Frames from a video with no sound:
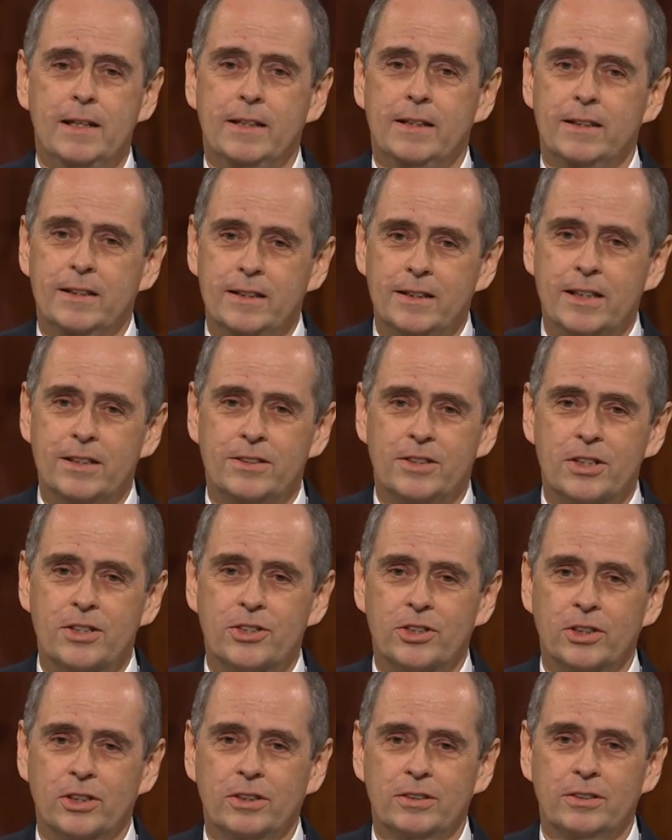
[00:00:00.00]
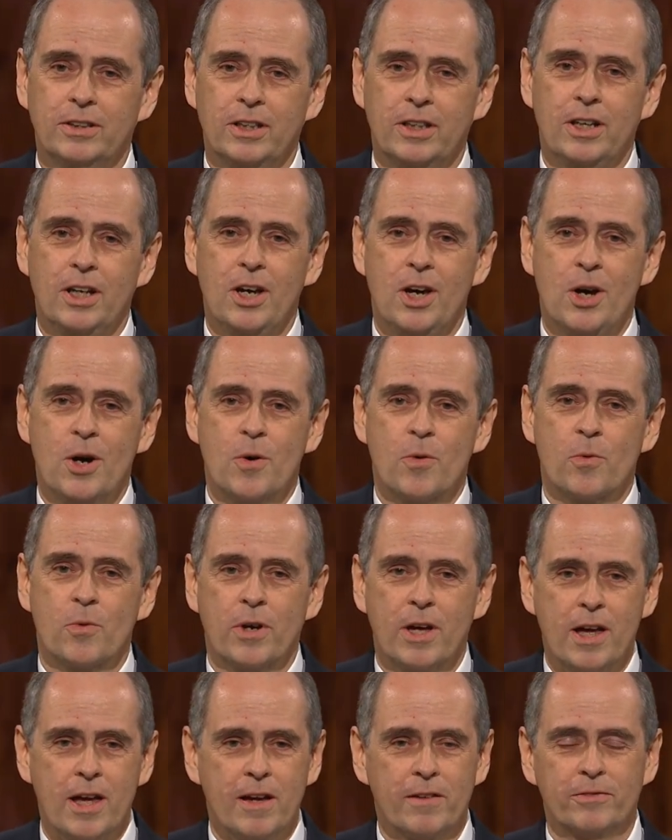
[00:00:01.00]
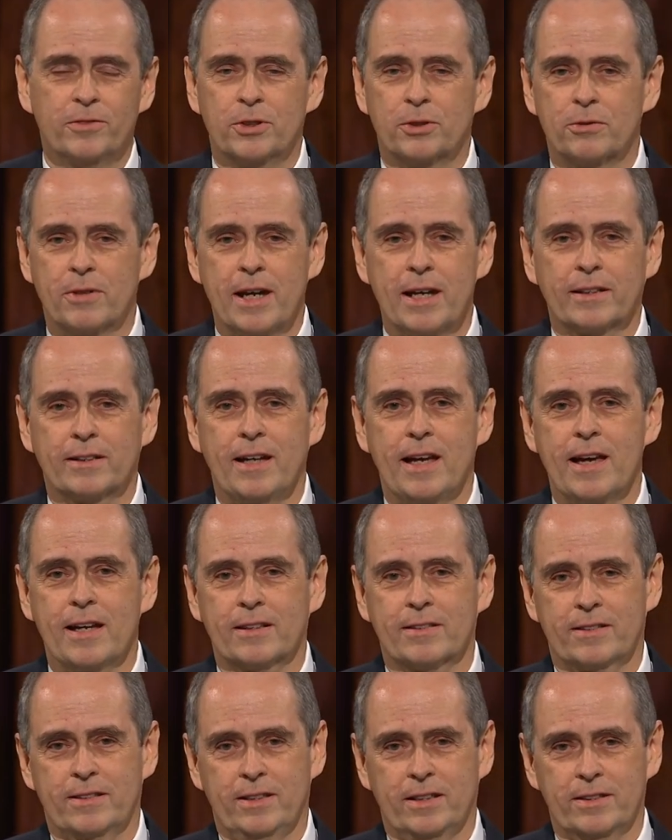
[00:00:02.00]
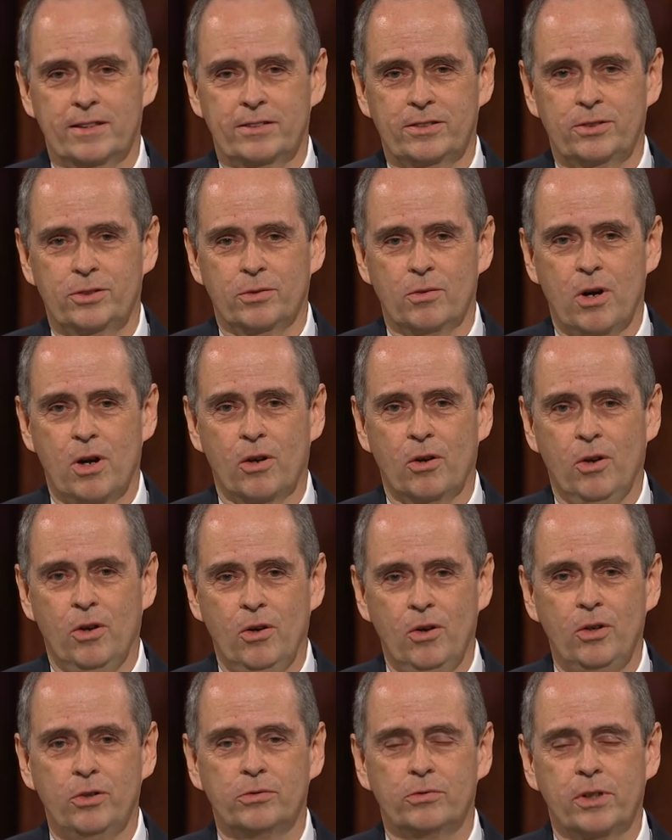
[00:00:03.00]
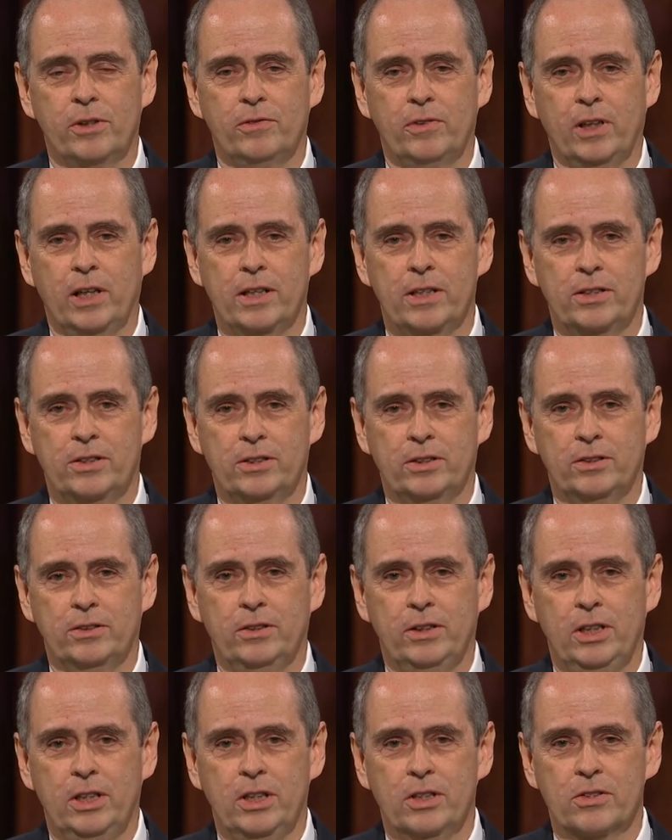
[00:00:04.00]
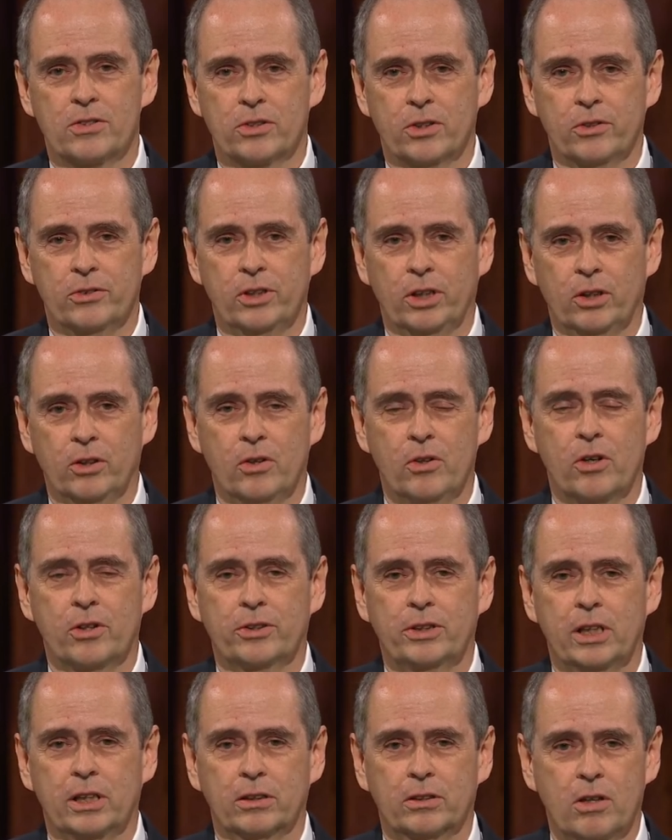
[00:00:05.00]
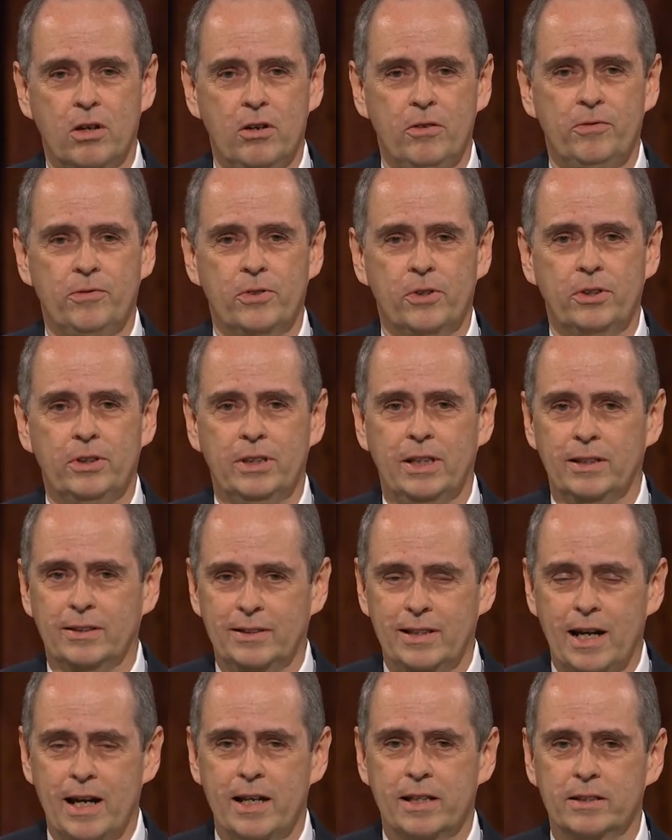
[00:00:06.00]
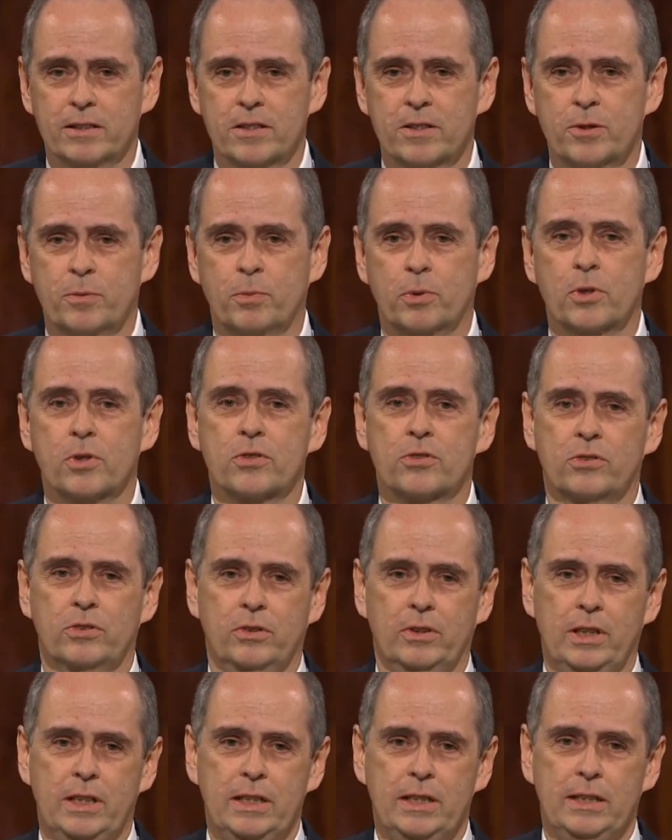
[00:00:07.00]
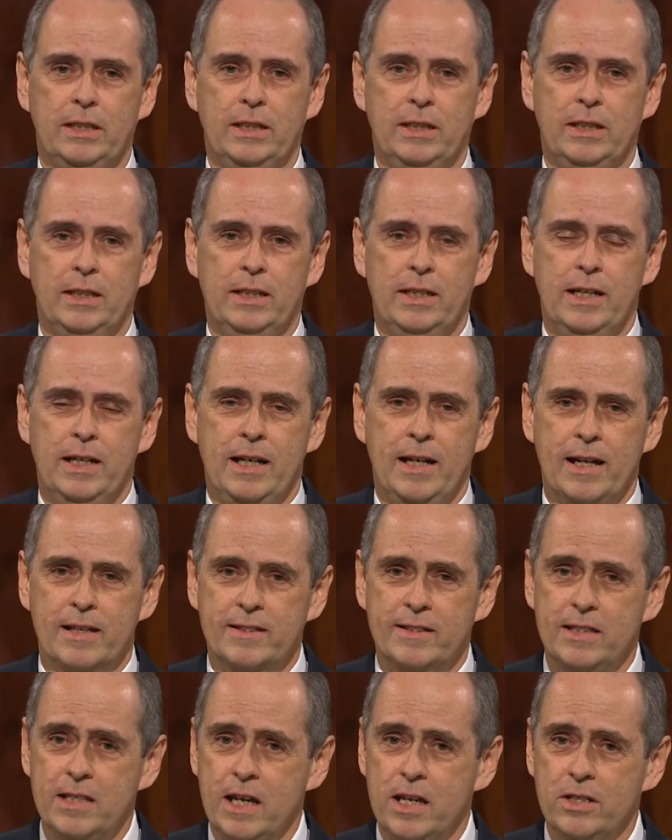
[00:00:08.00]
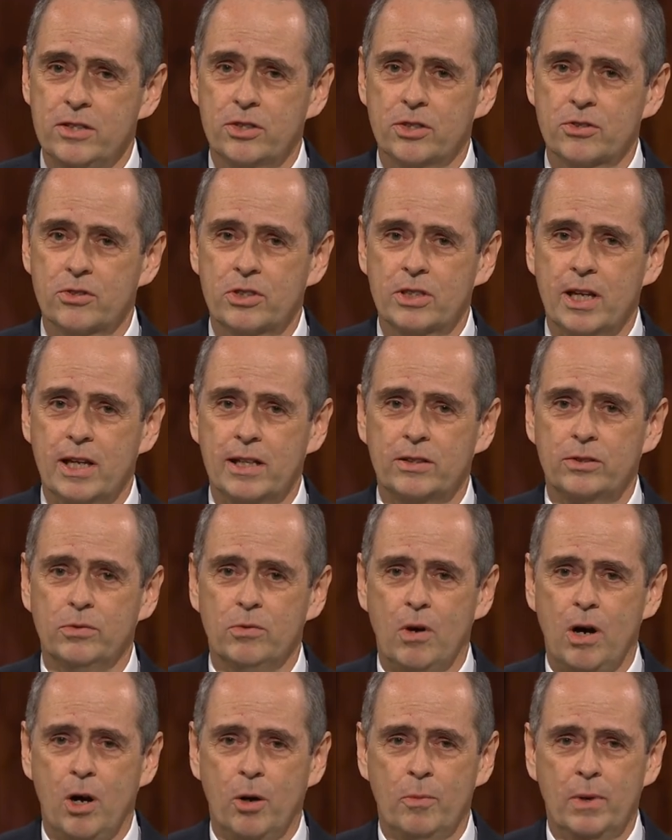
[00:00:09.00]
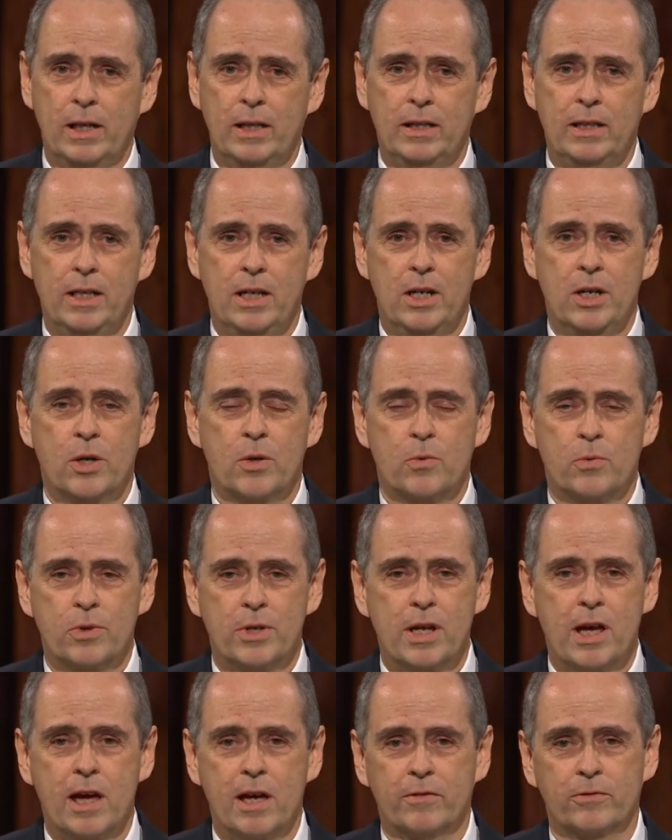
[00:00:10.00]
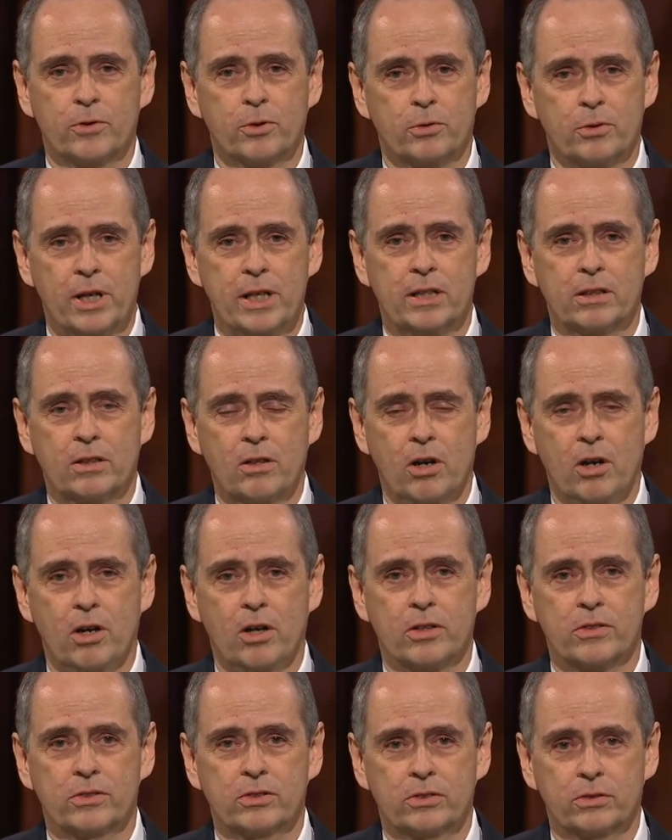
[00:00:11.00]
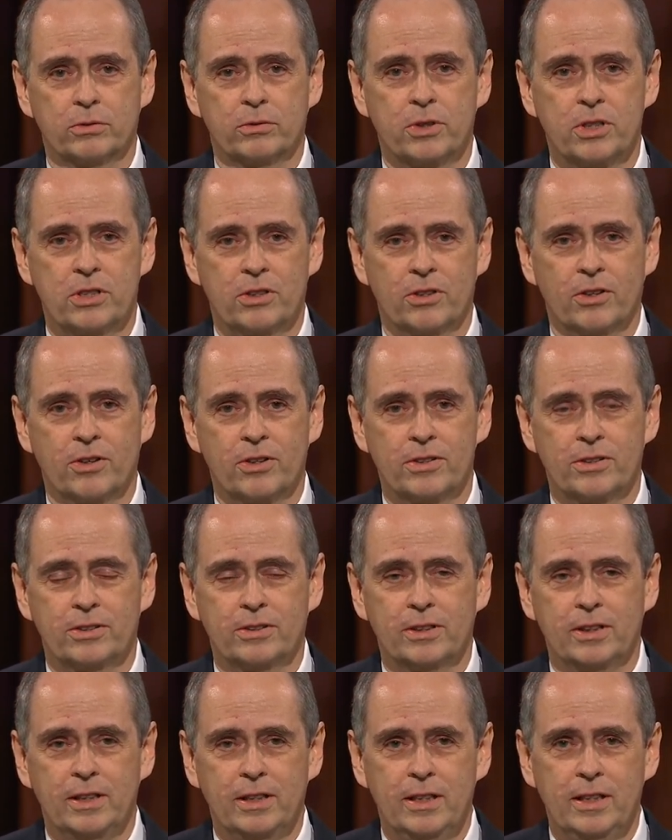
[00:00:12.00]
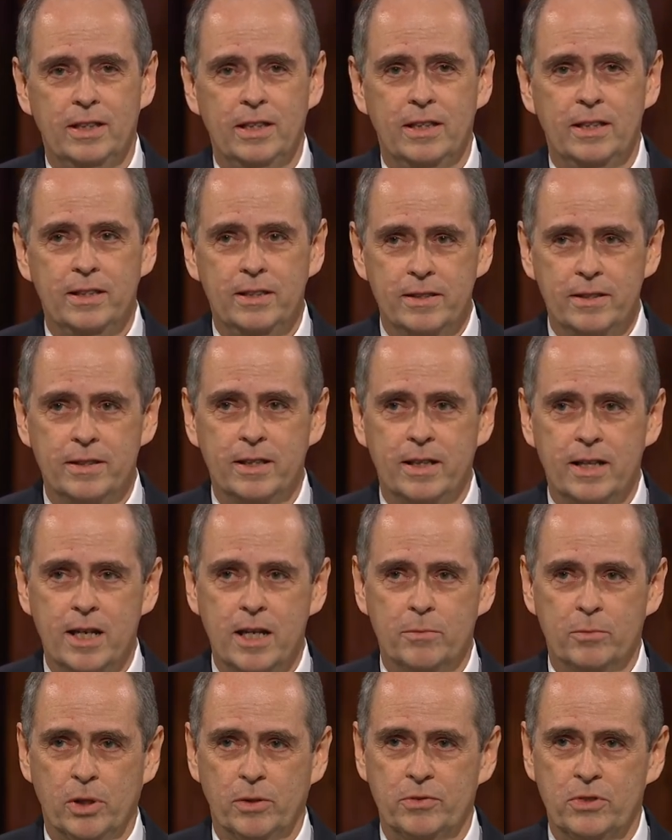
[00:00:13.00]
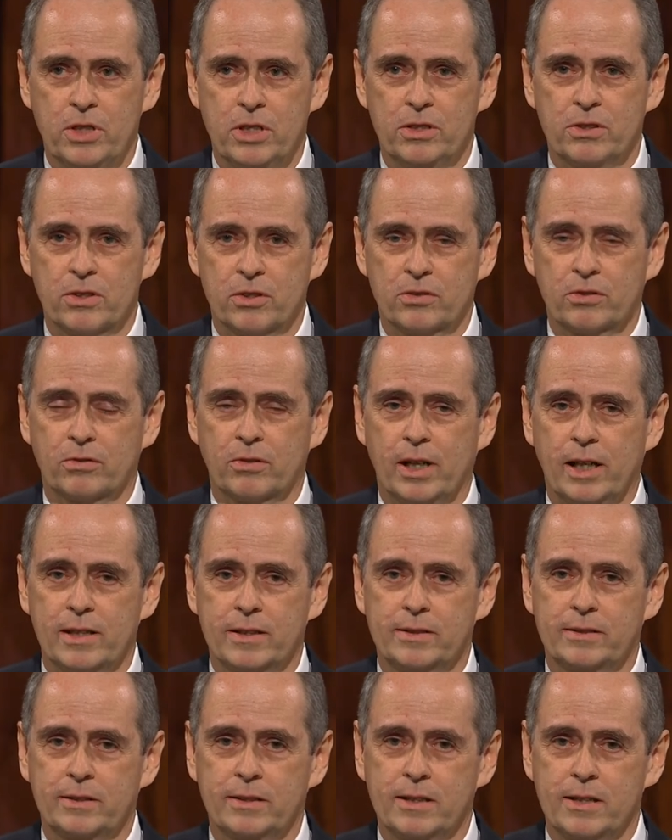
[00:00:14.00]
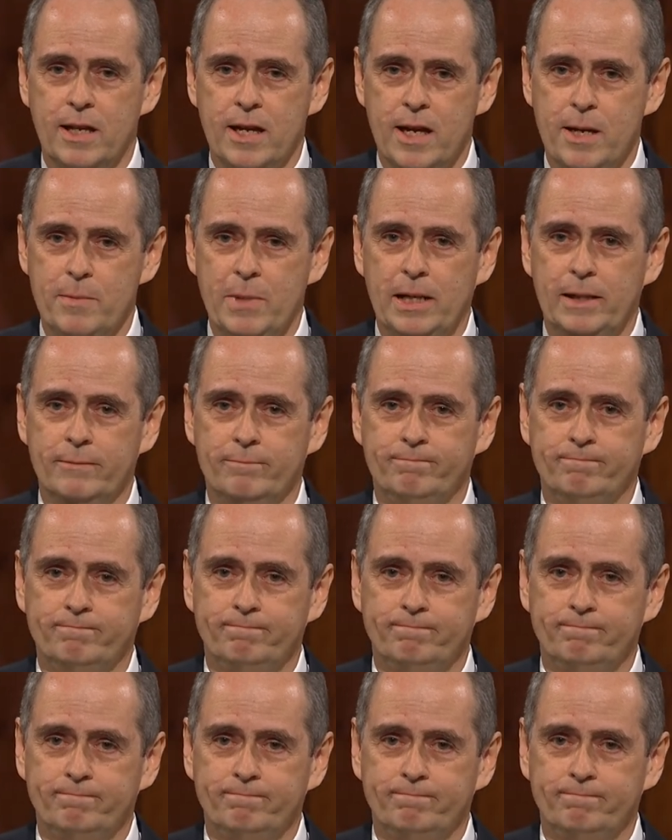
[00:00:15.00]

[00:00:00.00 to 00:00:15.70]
In addition, we have direct access to our own revelation, so the Lord can comfort and guide us personally. As the angel said to Alma, we have great cause to rejoice. In the name of Jesus Christ, amen.